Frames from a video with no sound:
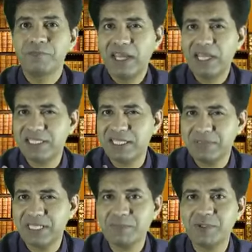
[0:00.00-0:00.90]
It's
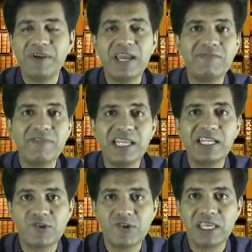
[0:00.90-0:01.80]
sometimes very
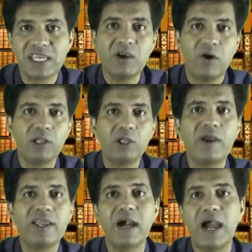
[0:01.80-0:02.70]
tricky, although
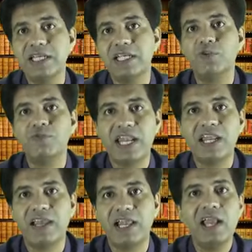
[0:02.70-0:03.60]
I guided you very
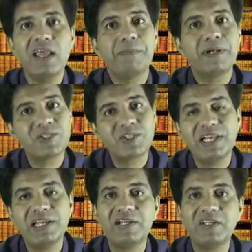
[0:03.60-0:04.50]
well, but
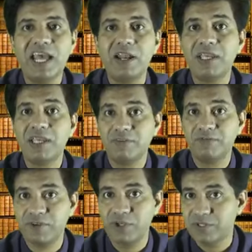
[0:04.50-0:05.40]
still it can be
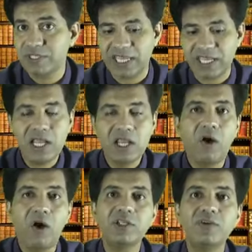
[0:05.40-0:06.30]
confusing.
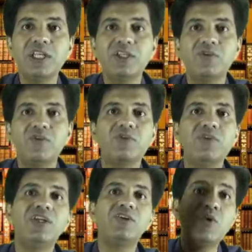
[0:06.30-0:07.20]
All you need to do, you
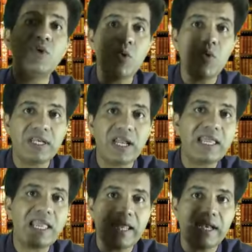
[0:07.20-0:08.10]
need to do it
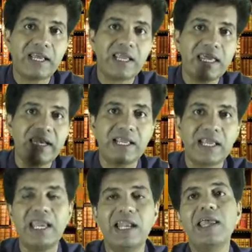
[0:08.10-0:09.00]
again and again and
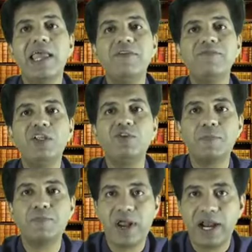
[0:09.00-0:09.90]
again. And when you are
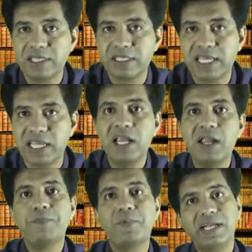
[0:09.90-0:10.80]
practicing,
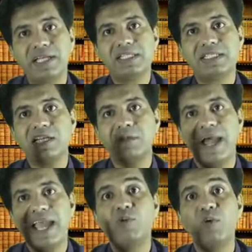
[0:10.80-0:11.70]
practice it
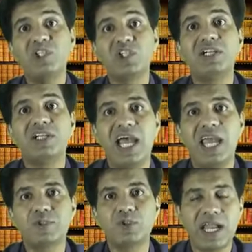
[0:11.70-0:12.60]
by question
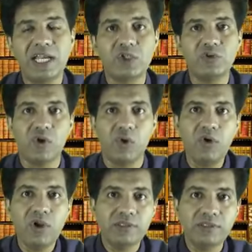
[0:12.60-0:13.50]
type so that you
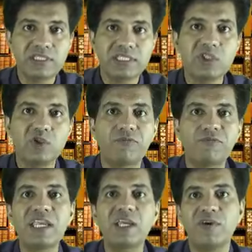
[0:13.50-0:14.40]
know this is your
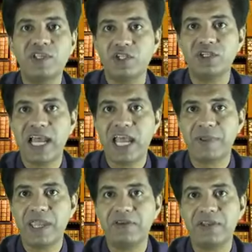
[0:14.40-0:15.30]
weak question type
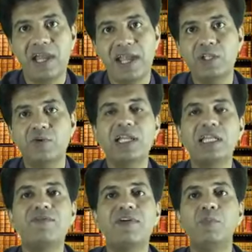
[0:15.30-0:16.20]
area and you can
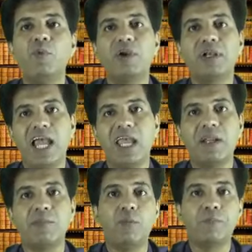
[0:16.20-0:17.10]
give it more time
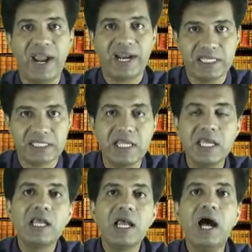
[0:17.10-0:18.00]
and more practice.
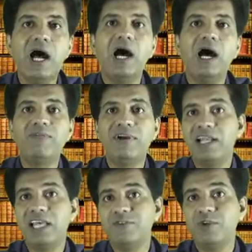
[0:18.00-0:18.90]
Well,
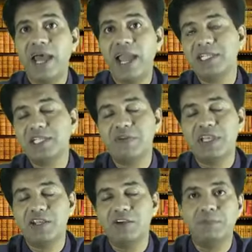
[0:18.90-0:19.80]
if you like this
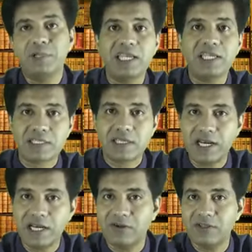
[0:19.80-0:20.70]
video, please
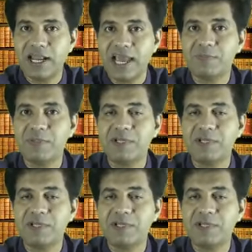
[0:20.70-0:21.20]
hit on the like button.